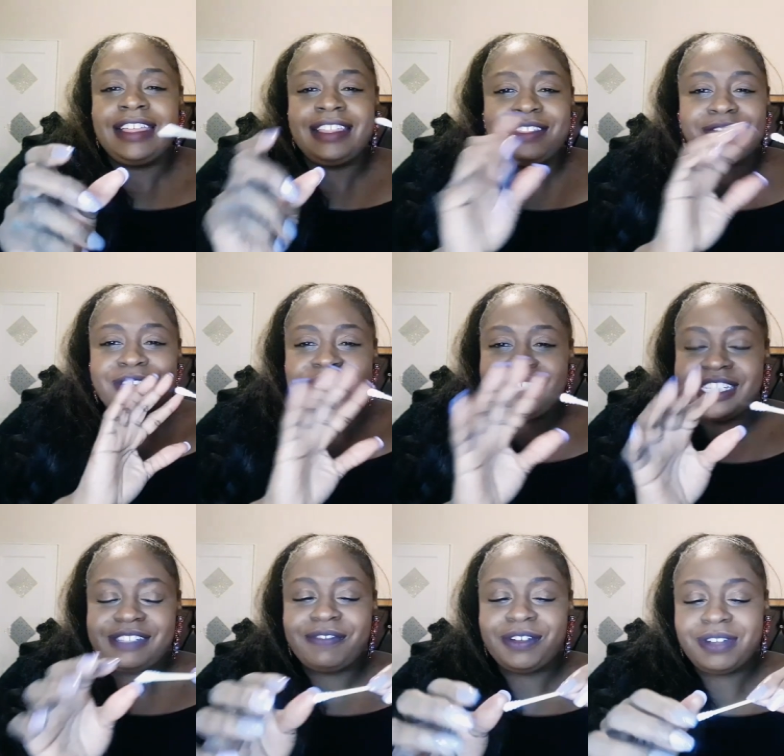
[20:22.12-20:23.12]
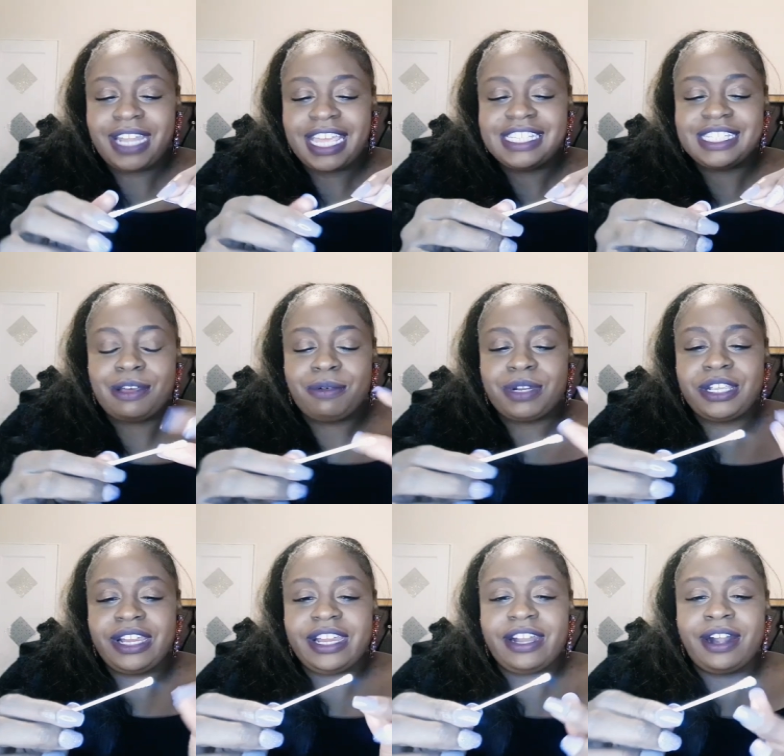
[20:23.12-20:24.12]
The ridges feel nice going in
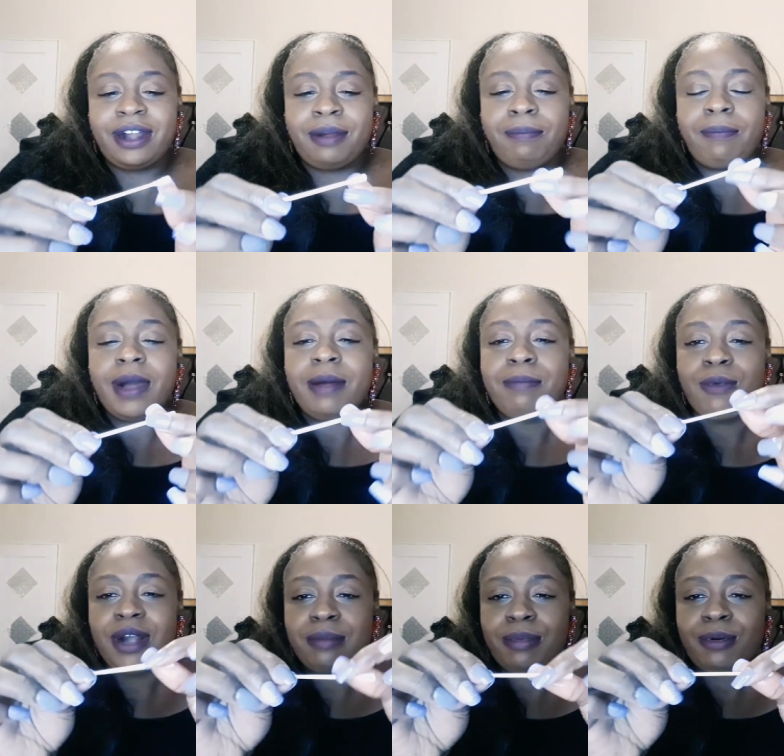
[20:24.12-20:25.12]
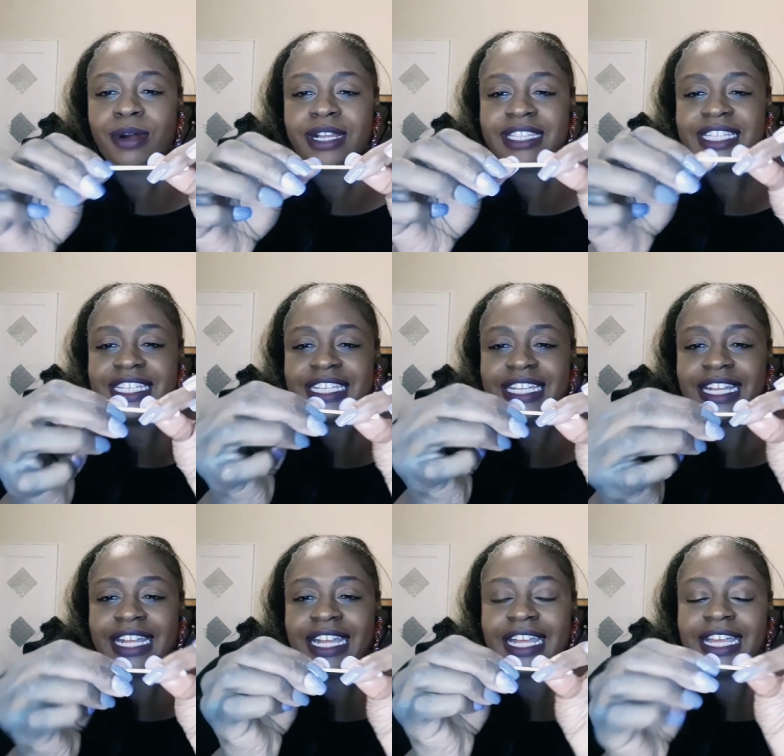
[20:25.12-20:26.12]
your ear. But more importantly,
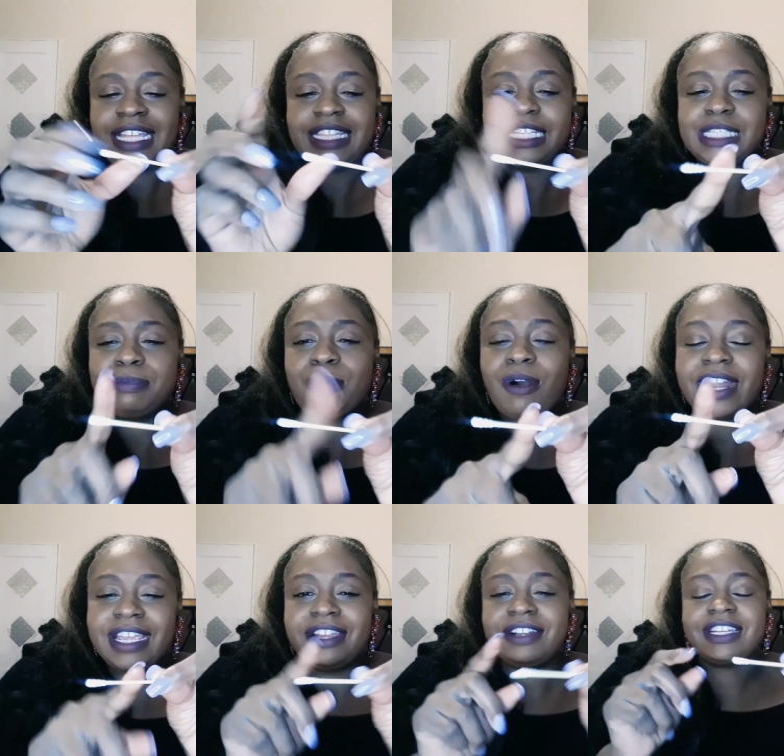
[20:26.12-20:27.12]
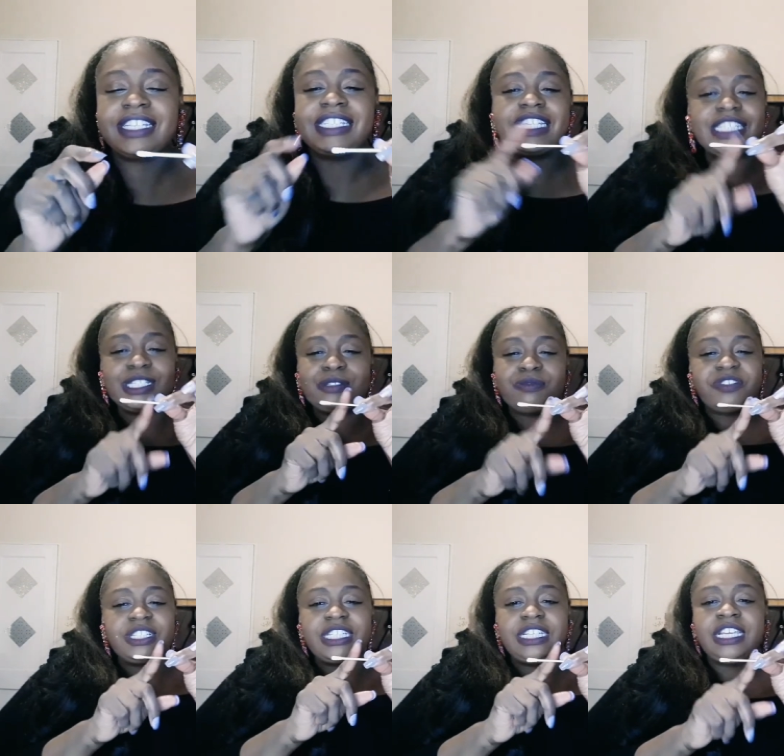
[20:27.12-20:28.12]
this part here, because this is
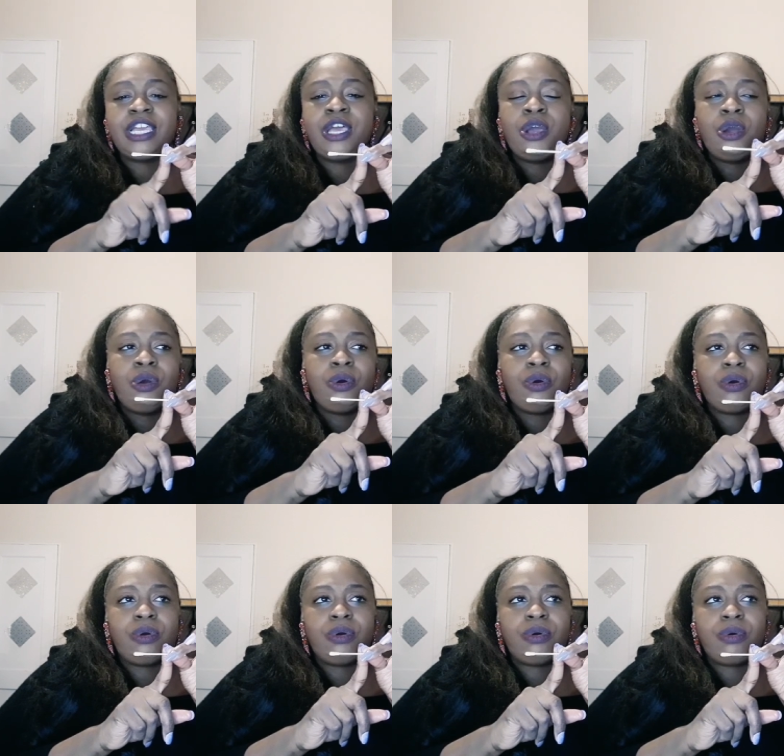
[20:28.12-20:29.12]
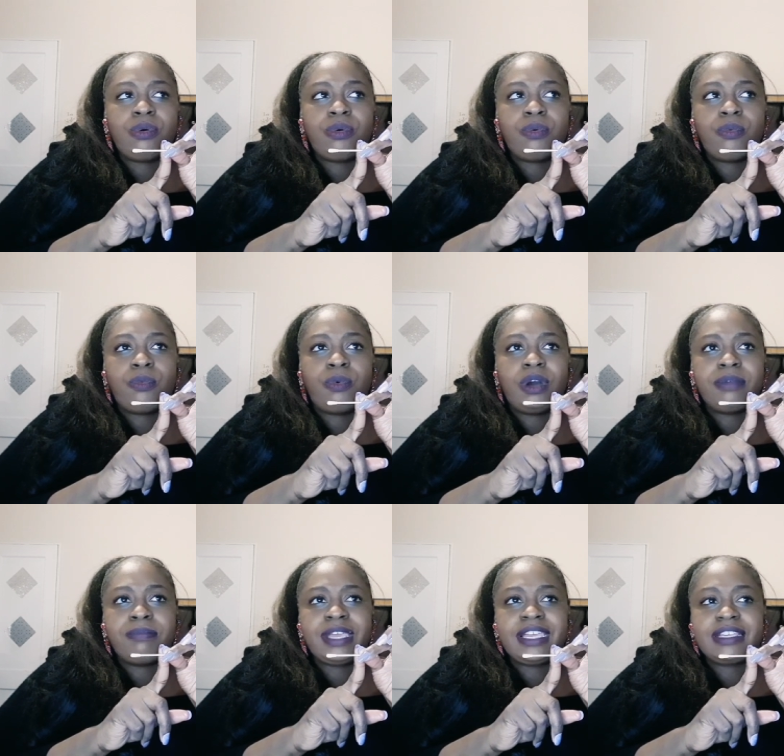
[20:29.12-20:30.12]
really what
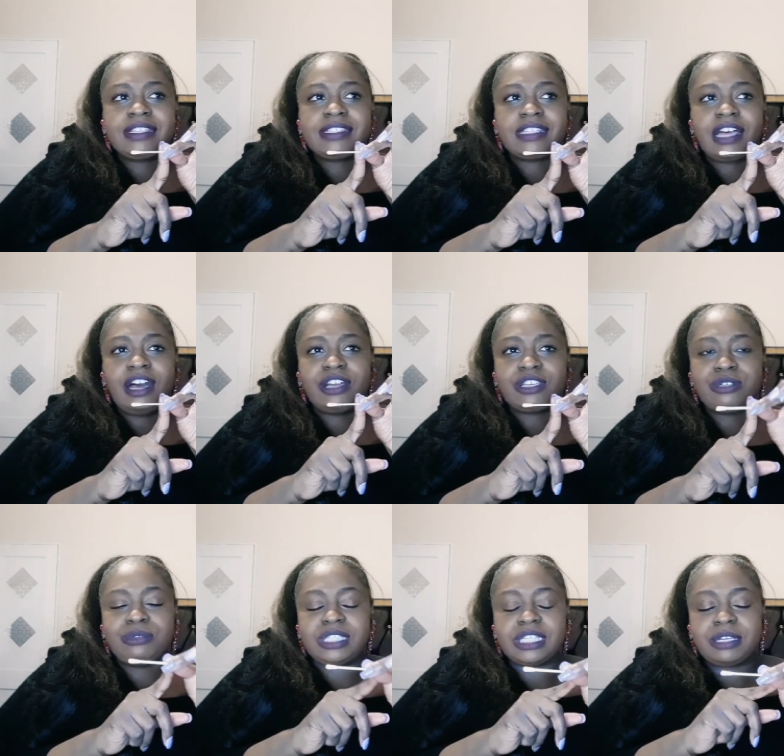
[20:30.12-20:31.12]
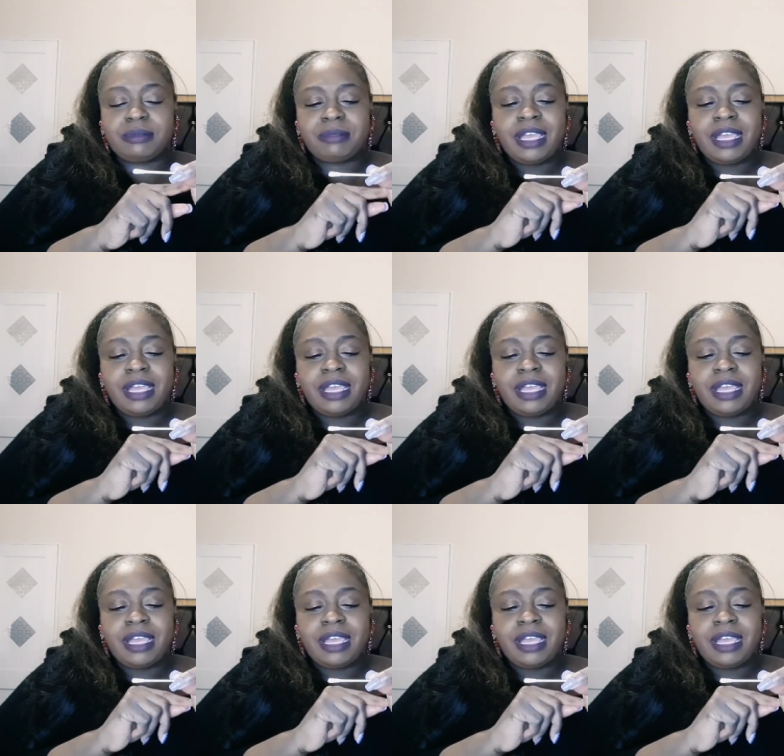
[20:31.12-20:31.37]
makes a Q-tip.